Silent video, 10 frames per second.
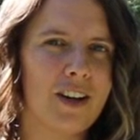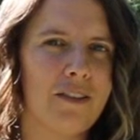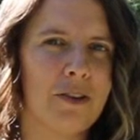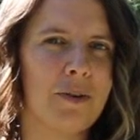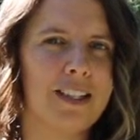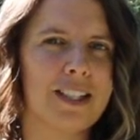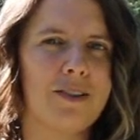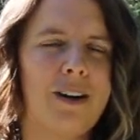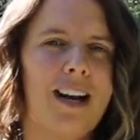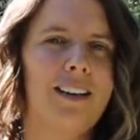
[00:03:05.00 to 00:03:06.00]
here every once in a
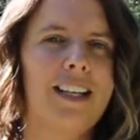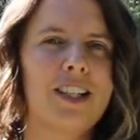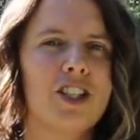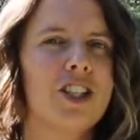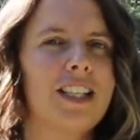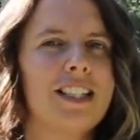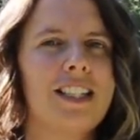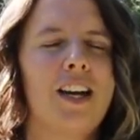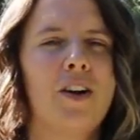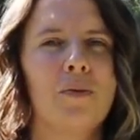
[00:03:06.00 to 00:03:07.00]
while, and it's
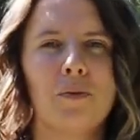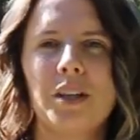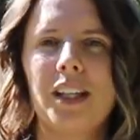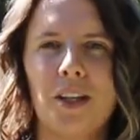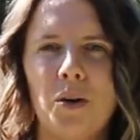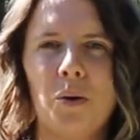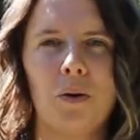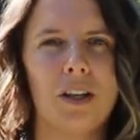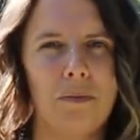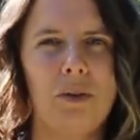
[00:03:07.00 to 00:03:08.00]
just really
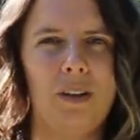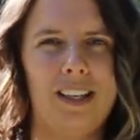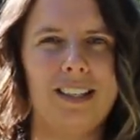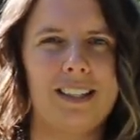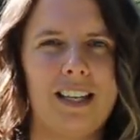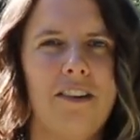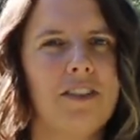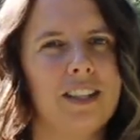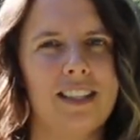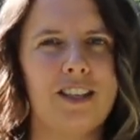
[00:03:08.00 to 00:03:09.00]
cool community stuff
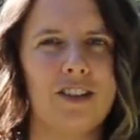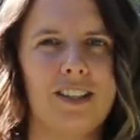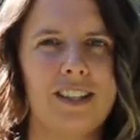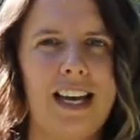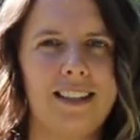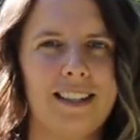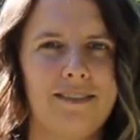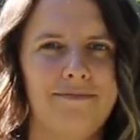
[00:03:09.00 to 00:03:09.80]
that Cedar Hills has.